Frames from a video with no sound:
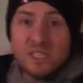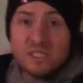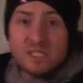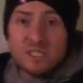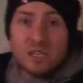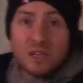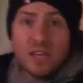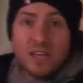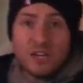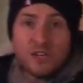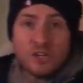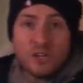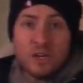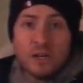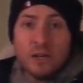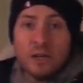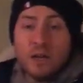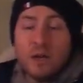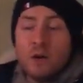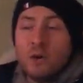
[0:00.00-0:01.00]

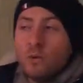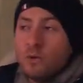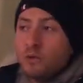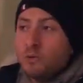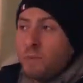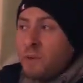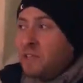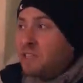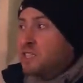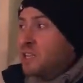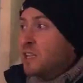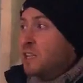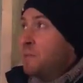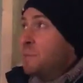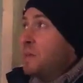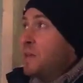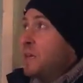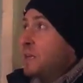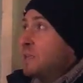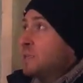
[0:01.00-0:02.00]
insulation, which basically
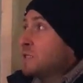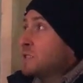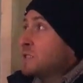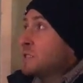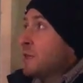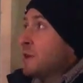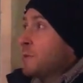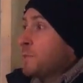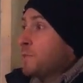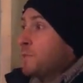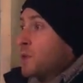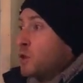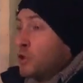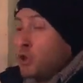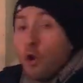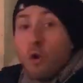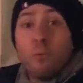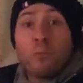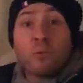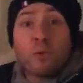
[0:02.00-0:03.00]
means
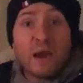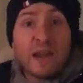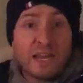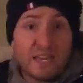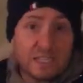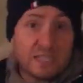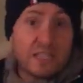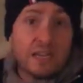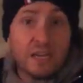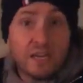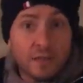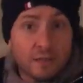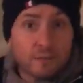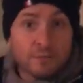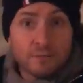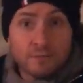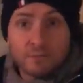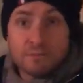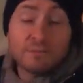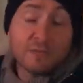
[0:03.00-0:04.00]
no breaks in it,
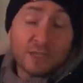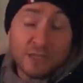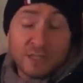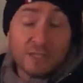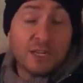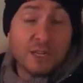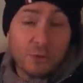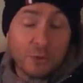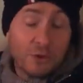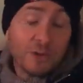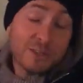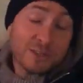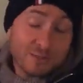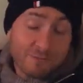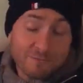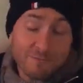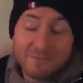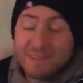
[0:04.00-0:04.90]
continuous,